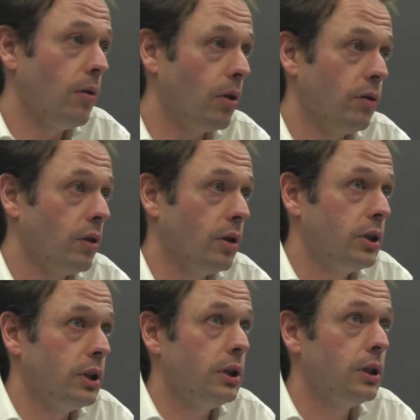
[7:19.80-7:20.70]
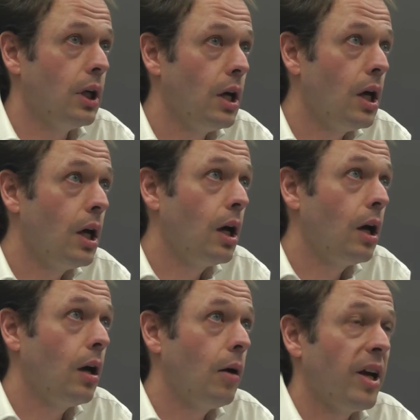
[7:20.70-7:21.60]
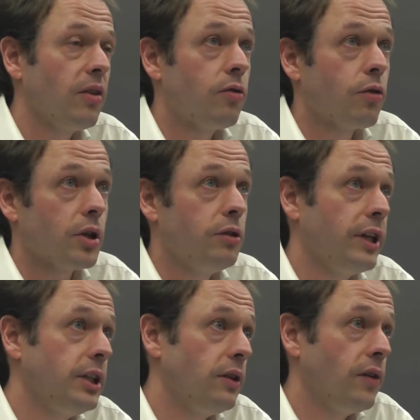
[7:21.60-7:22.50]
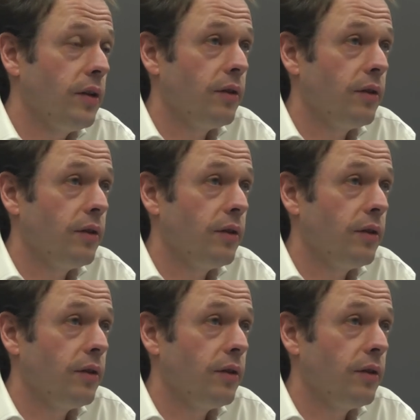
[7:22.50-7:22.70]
ontology, about structure agency.